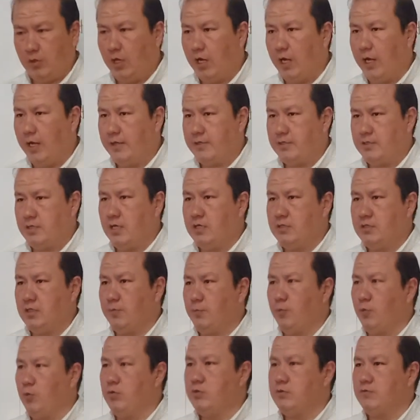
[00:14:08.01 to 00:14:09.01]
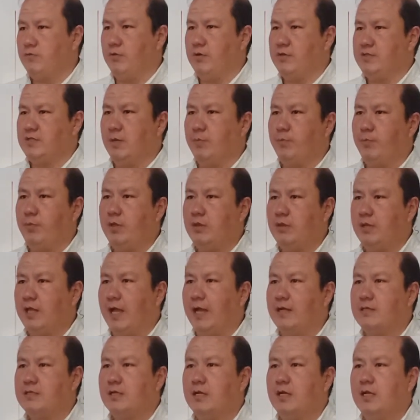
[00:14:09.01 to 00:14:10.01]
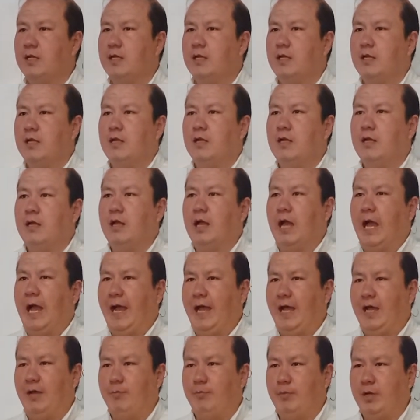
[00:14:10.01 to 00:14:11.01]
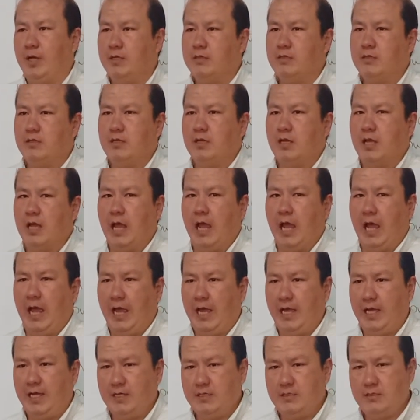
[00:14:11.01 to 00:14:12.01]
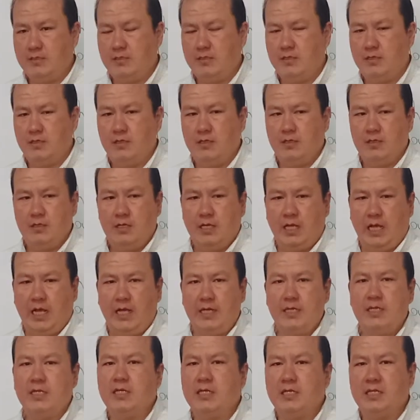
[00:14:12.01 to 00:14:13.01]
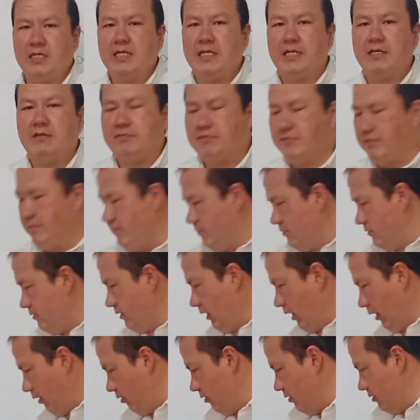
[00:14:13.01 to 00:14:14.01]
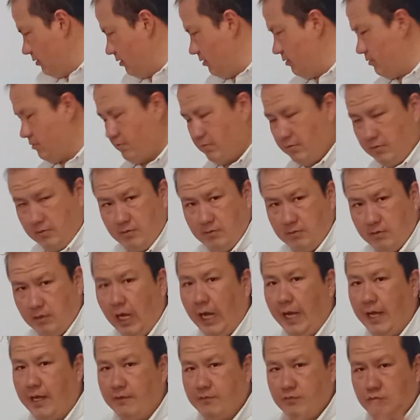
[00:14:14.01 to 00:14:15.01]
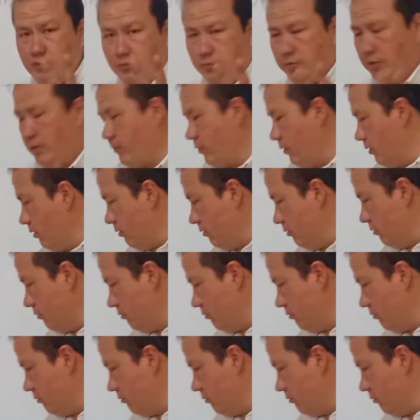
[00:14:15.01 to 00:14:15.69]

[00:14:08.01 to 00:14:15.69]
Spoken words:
I say, suppose, for example, that Ahmad and Ali live in this street. I have two people.